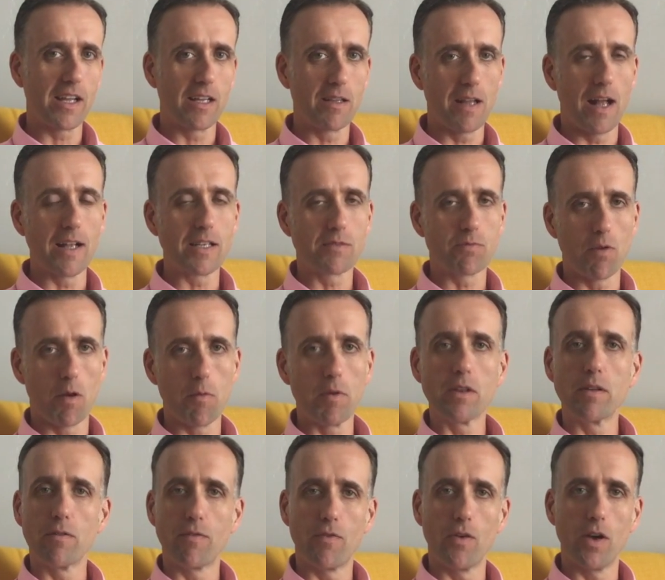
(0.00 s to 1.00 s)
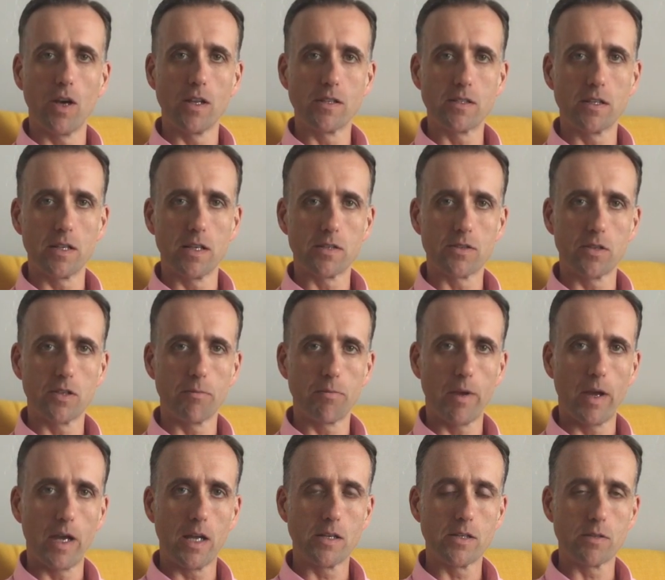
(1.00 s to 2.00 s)
and that's where we deferred to this other
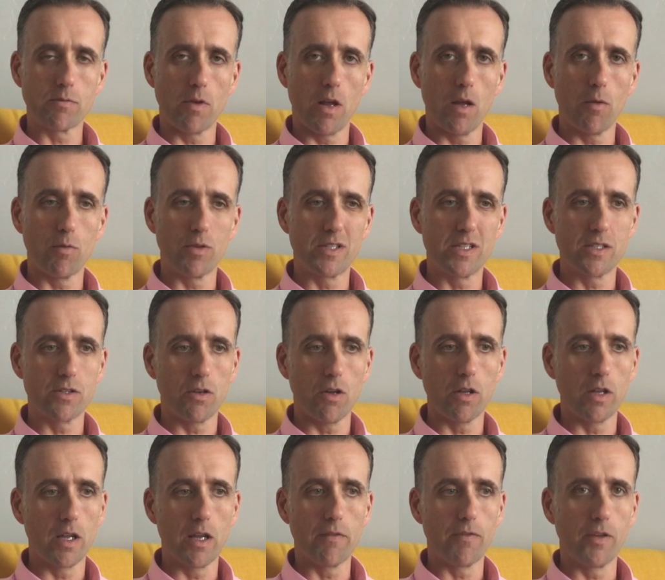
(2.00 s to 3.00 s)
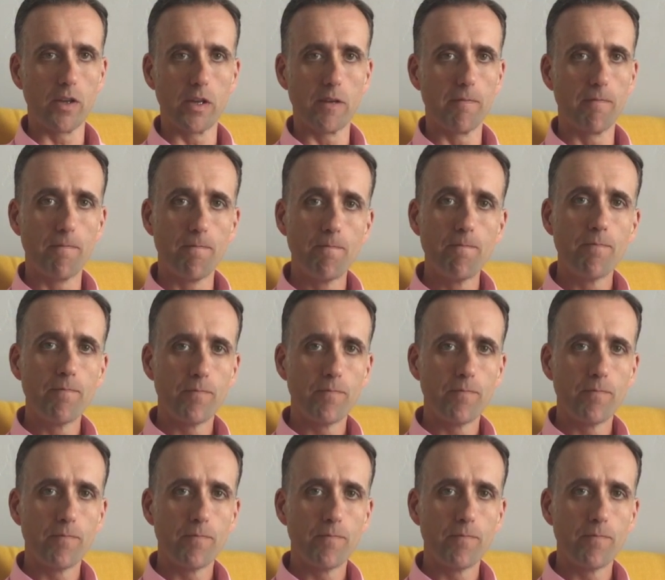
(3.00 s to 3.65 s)
page as well, which is all there for you.